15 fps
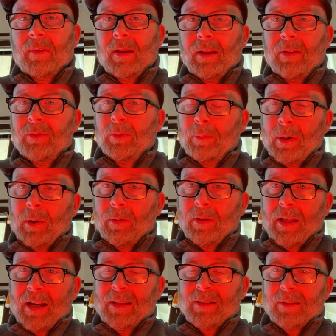is about
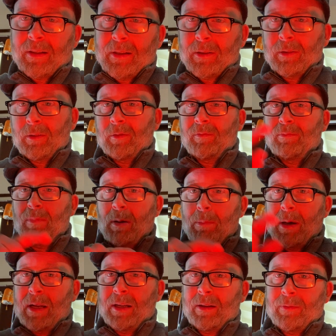that cycle of
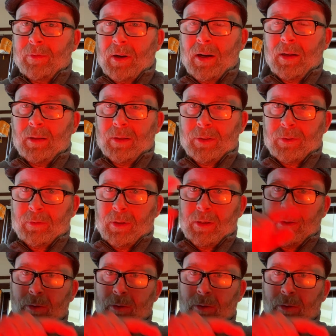mimetic violence, right?